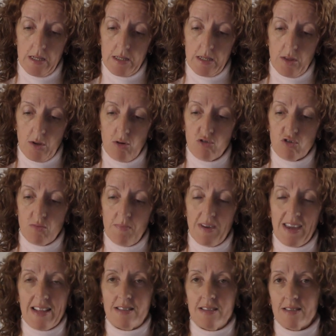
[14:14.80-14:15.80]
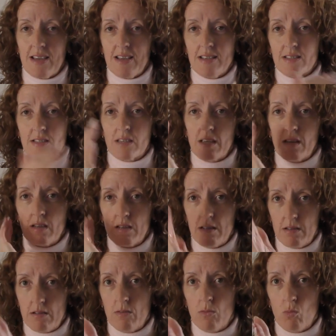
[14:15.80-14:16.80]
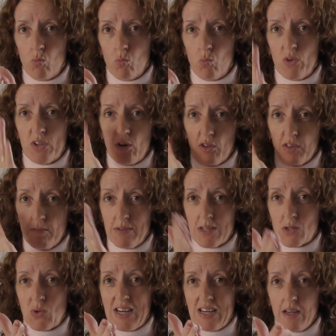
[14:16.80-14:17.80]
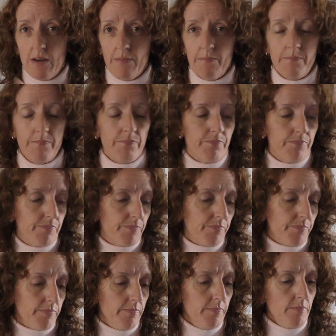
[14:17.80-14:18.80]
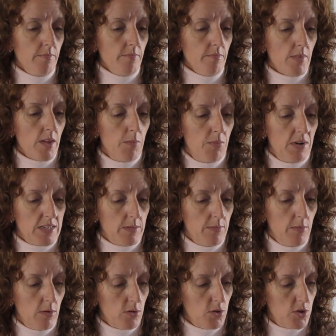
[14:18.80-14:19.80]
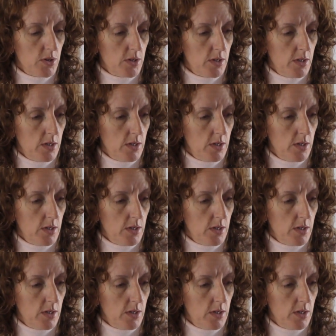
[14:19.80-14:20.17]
So the 100 metres is with nothing between you, pretty much.